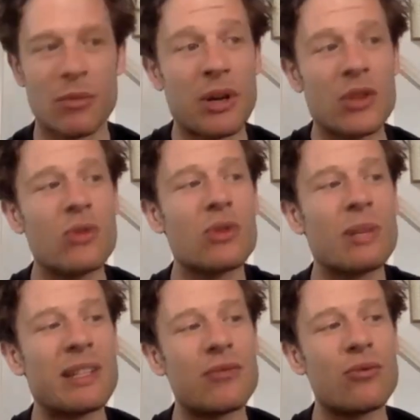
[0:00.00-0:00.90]
because also
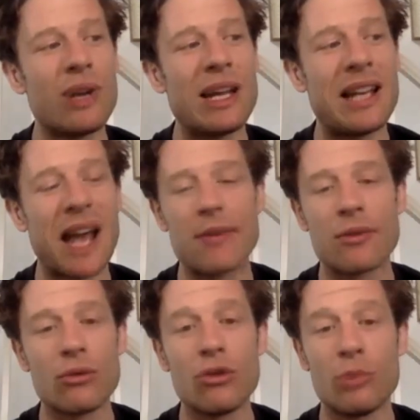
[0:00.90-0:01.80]
we didn't really have a
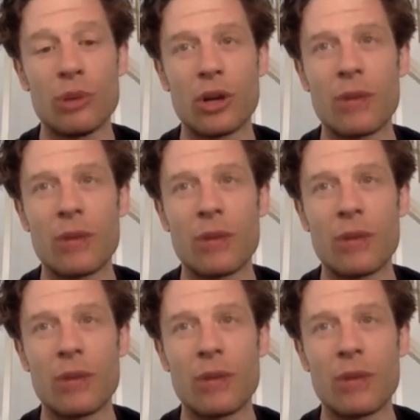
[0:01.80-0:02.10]
rule book.